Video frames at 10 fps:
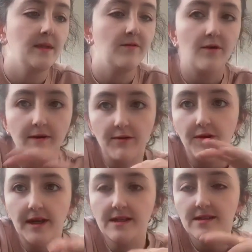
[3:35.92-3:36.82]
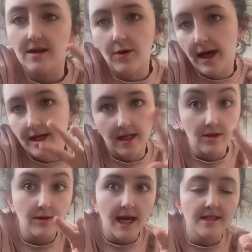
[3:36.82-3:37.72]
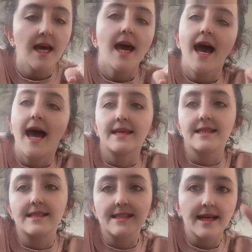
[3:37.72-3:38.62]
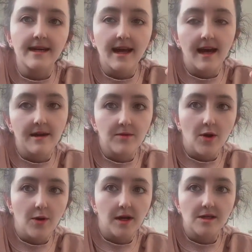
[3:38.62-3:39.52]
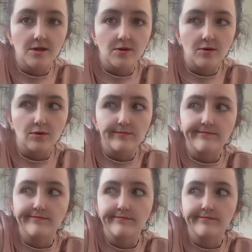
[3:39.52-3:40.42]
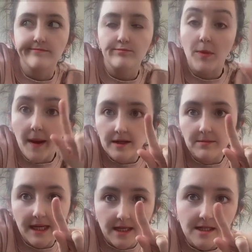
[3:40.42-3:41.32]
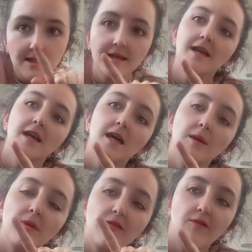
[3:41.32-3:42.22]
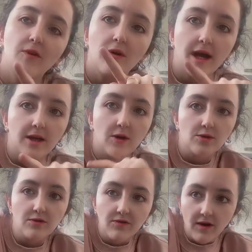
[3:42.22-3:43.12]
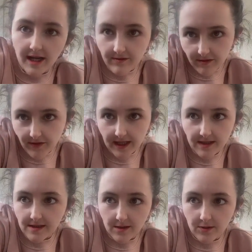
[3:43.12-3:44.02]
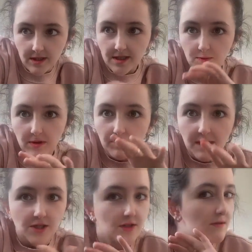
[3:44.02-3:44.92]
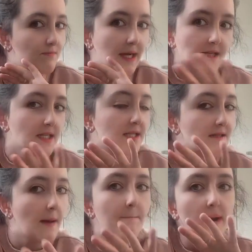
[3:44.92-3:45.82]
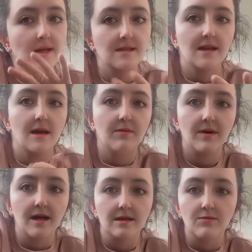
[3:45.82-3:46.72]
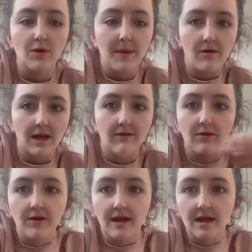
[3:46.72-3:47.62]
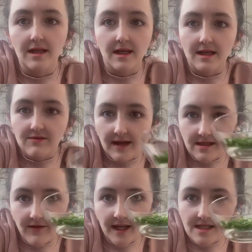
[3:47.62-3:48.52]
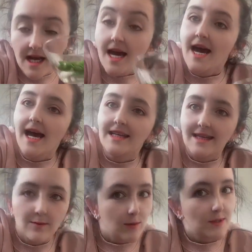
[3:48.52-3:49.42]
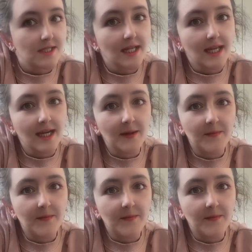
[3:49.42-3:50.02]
everything, so I can do that, and then I'm going to prepare the meat before I go to fry everything. So this will be just basic step by step and preparing everything in these fancy things, and then we will see.